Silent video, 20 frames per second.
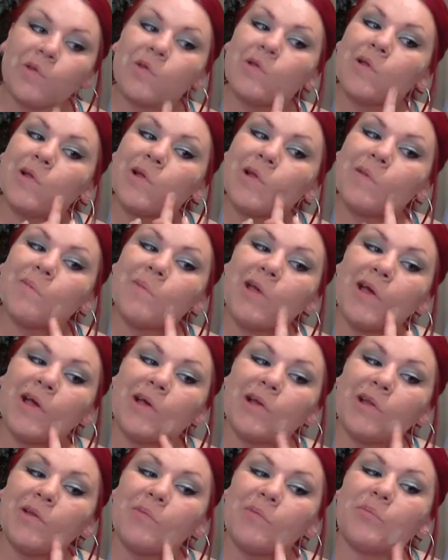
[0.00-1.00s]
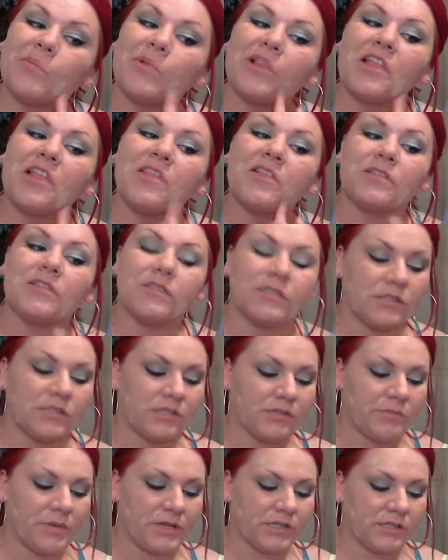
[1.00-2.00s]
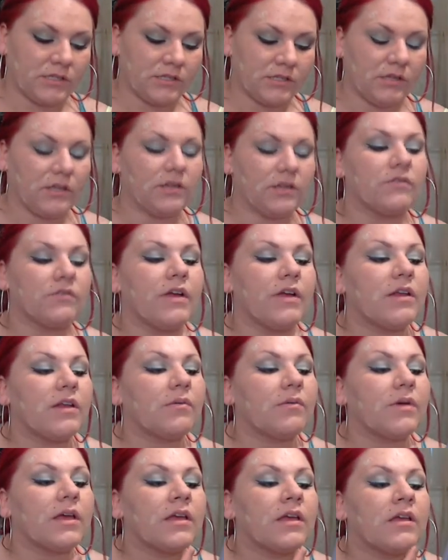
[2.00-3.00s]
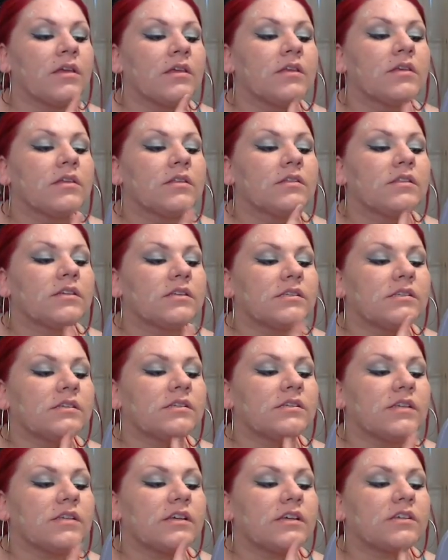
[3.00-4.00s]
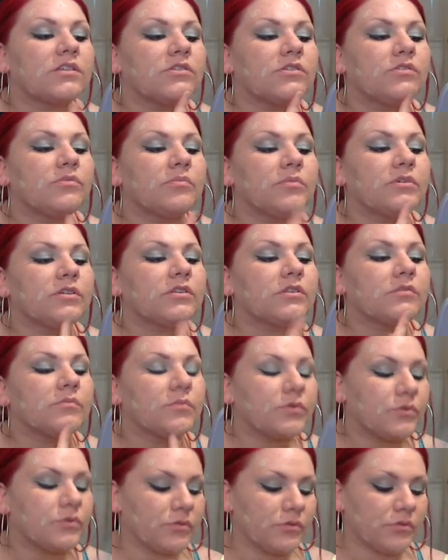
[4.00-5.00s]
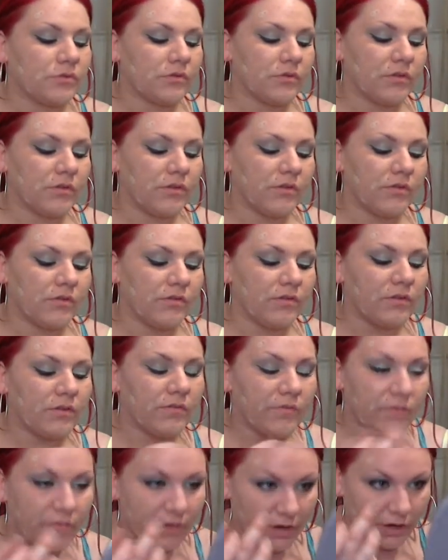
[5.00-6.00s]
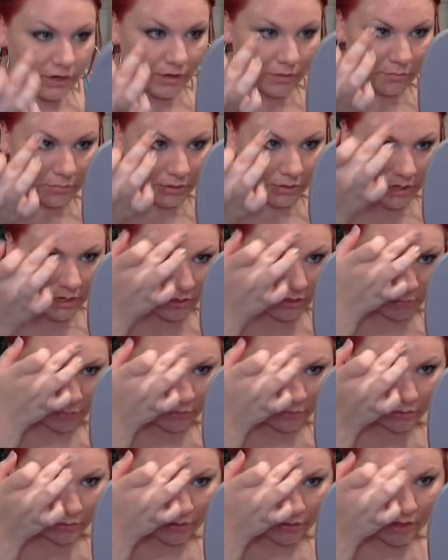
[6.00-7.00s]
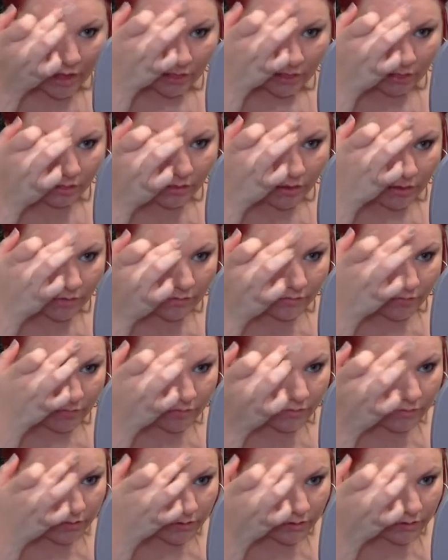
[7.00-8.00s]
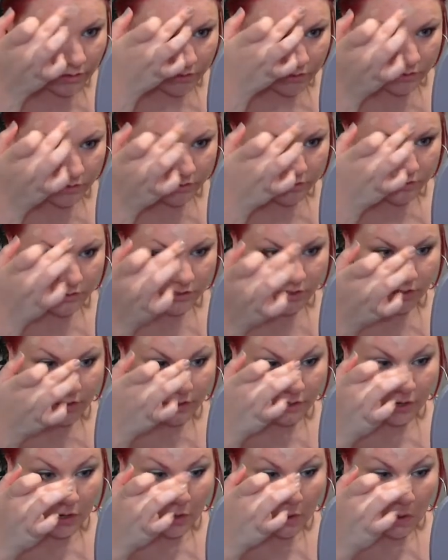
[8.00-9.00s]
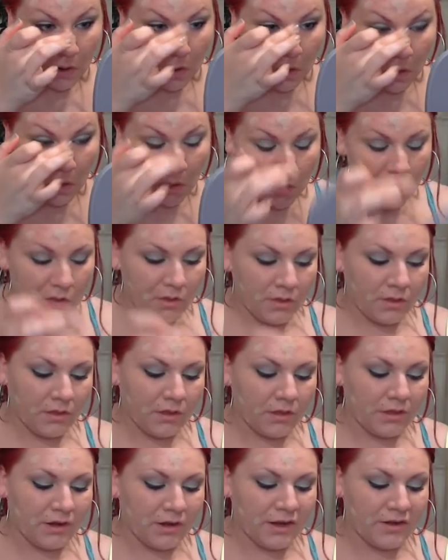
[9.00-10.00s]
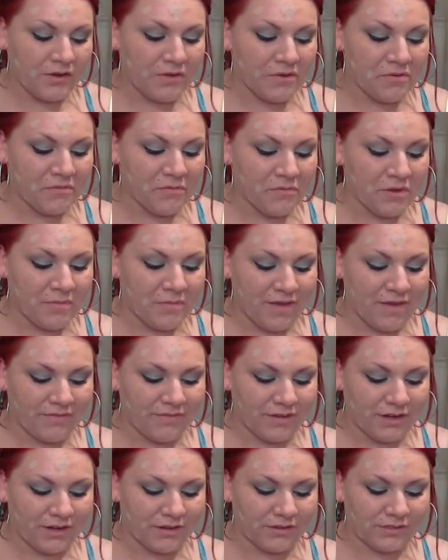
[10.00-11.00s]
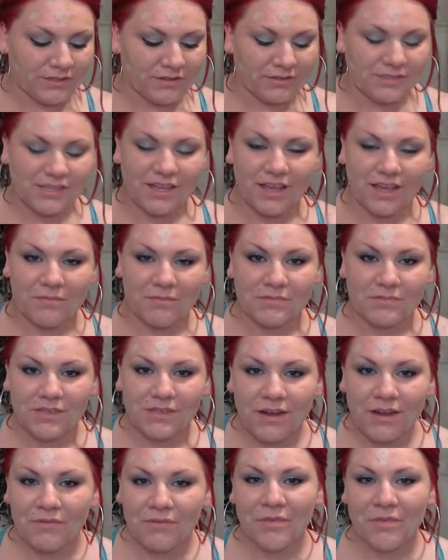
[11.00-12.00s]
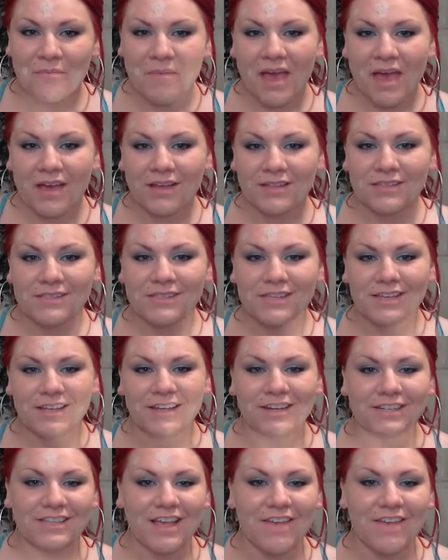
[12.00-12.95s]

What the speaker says: And I'm not going to blend this into my skin right away. This is like super smooth, very blendable. I love this concealer. And I know in one of my videos I was like, I'm done with matte concealers.